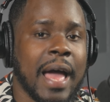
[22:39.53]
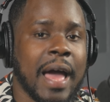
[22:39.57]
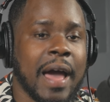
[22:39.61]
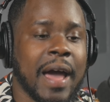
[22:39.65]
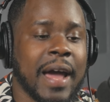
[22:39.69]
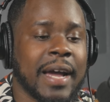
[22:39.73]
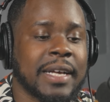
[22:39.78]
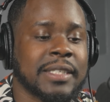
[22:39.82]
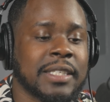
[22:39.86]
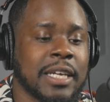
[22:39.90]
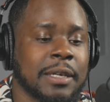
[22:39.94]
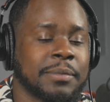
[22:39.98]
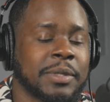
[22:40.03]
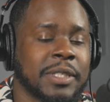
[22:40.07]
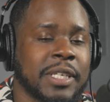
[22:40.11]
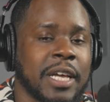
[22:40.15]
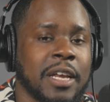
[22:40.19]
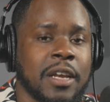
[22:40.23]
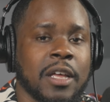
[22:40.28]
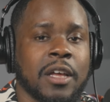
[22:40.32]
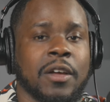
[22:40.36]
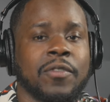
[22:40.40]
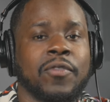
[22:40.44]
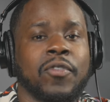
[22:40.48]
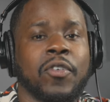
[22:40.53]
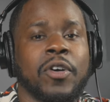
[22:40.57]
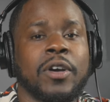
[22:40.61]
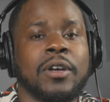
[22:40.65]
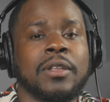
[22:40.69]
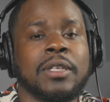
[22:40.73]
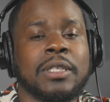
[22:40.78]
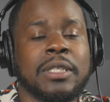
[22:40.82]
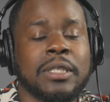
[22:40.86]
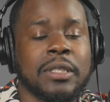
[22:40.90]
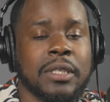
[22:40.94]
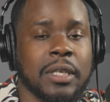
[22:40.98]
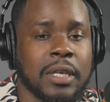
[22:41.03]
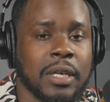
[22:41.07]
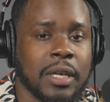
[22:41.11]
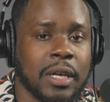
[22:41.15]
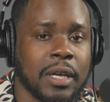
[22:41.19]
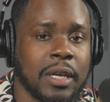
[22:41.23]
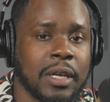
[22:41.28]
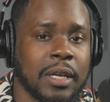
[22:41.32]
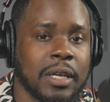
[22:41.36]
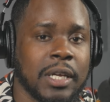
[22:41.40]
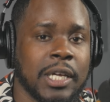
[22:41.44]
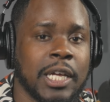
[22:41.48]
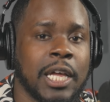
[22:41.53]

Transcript: as I'm standing in front of the sink